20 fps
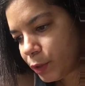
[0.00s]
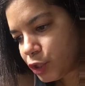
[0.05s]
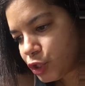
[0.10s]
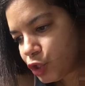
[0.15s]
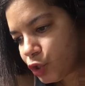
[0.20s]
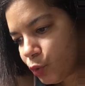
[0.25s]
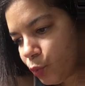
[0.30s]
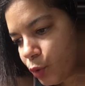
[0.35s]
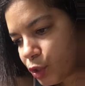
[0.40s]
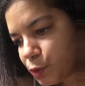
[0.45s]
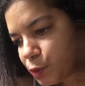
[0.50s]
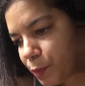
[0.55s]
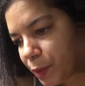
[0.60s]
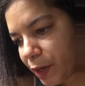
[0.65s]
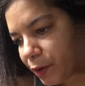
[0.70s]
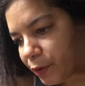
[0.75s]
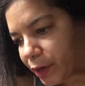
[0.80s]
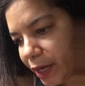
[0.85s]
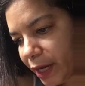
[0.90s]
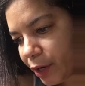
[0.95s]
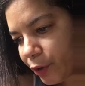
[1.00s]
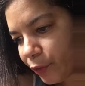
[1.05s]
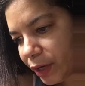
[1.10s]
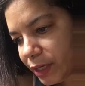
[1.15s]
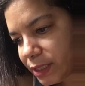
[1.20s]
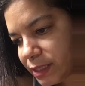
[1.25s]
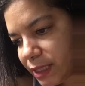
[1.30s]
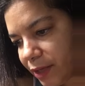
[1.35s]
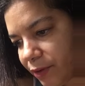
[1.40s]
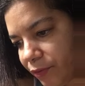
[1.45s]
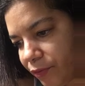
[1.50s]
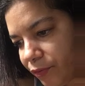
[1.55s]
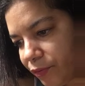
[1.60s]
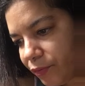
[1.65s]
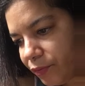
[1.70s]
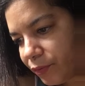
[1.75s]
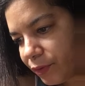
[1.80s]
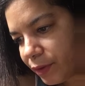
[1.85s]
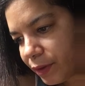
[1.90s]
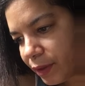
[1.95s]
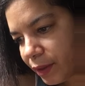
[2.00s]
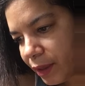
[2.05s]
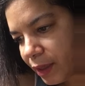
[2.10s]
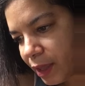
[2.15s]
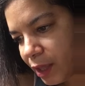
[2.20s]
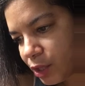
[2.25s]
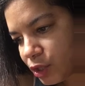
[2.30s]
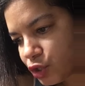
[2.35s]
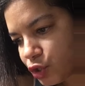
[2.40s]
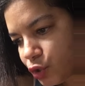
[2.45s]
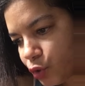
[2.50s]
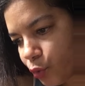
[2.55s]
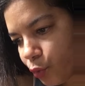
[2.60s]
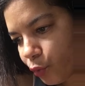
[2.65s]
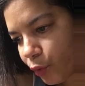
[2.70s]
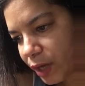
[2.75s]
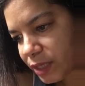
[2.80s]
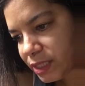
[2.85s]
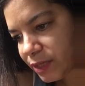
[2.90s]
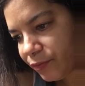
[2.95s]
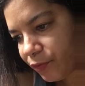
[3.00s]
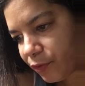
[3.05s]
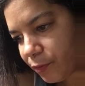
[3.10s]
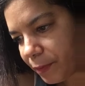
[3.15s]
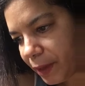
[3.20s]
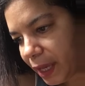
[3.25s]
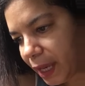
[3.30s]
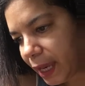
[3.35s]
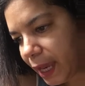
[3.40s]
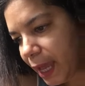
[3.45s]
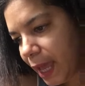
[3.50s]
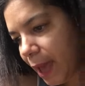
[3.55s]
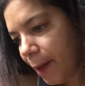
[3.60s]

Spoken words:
2 was very aggressive, too aggressive for me.